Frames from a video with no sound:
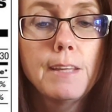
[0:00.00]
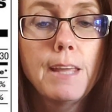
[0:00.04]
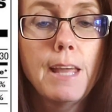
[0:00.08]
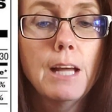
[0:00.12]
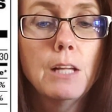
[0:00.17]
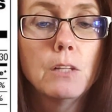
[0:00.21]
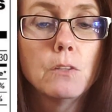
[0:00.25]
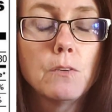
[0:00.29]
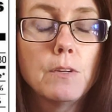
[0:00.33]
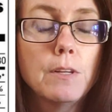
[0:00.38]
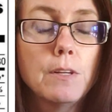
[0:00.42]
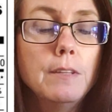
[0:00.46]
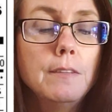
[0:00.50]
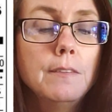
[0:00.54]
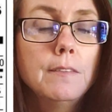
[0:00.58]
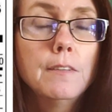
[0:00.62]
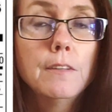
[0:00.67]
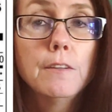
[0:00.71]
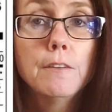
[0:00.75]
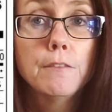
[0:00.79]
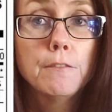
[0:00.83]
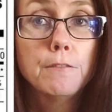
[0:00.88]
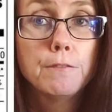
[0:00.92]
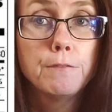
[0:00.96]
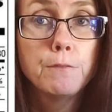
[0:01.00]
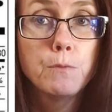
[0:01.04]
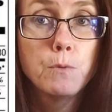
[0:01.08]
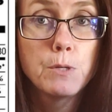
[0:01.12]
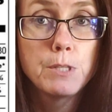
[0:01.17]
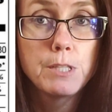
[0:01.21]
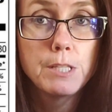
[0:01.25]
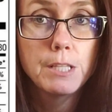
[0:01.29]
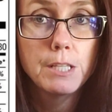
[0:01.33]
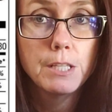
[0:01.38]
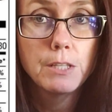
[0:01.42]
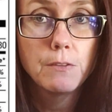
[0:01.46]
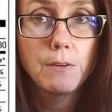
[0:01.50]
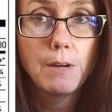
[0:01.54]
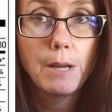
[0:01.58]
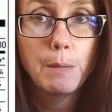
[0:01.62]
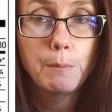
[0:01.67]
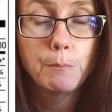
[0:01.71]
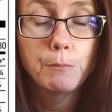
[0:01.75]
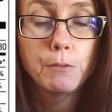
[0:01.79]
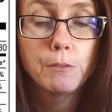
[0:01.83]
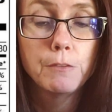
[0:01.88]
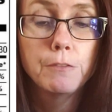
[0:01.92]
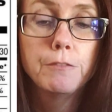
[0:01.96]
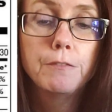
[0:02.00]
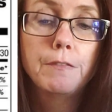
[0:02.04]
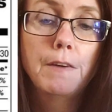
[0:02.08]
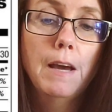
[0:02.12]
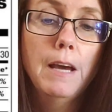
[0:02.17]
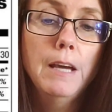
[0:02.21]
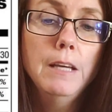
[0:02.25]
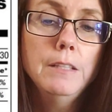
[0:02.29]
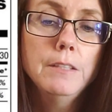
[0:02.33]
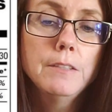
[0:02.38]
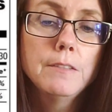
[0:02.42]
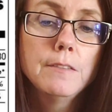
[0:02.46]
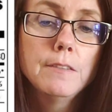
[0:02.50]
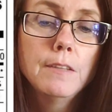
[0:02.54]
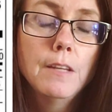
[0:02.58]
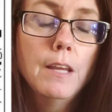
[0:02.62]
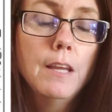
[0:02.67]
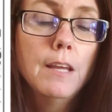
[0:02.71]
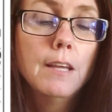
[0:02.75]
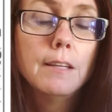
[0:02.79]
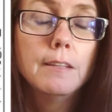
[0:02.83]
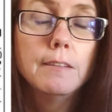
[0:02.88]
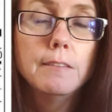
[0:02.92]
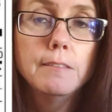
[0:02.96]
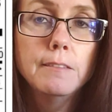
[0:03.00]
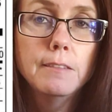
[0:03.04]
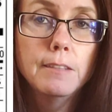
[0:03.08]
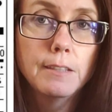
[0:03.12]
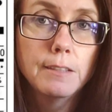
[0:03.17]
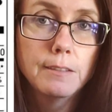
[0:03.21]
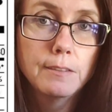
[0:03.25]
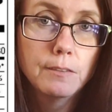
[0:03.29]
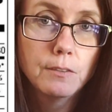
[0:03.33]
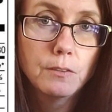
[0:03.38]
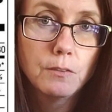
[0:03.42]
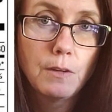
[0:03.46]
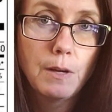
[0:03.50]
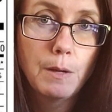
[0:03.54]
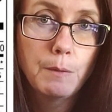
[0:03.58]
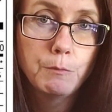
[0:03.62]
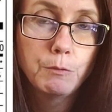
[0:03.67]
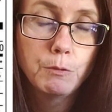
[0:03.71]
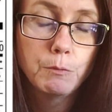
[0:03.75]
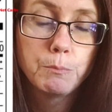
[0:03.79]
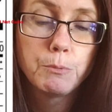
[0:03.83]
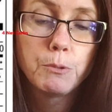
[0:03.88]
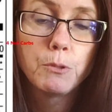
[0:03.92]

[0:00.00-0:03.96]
calories, 14 grams of fat, 6 grams of